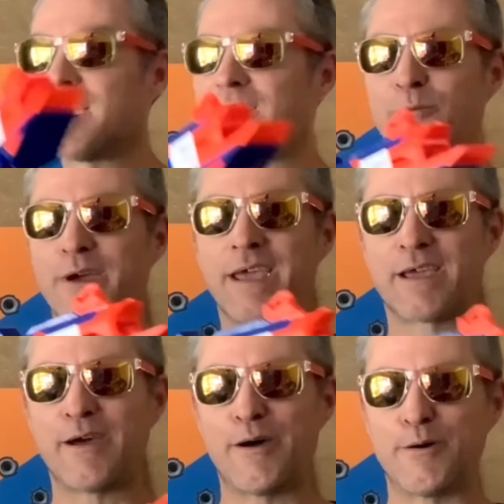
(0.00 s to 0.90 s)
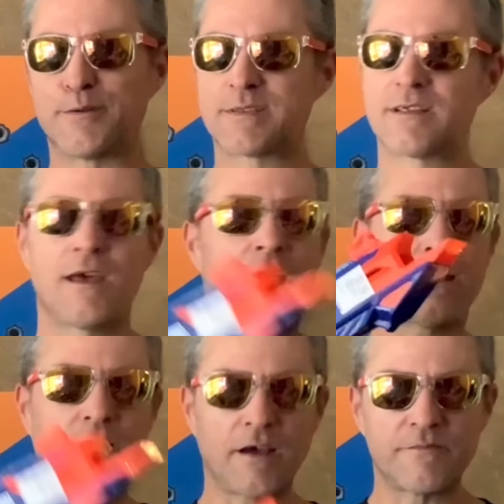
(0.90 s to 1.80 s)
and away it goes.
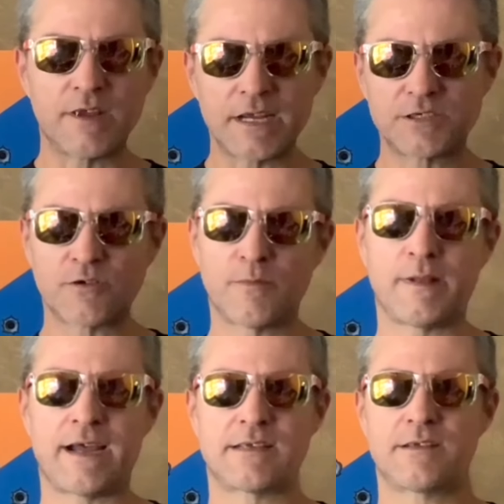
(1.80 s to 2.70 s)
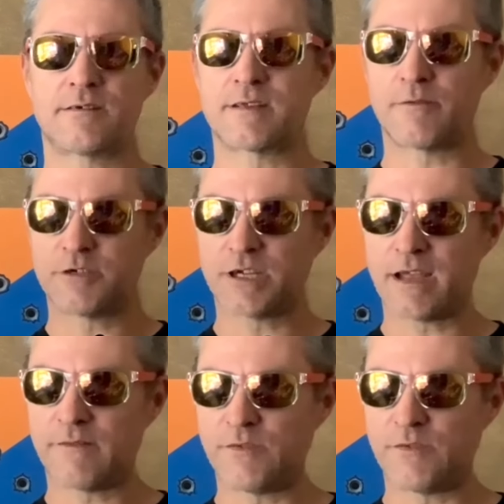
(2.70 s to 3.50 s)
I love nitro blasters. I wish I had a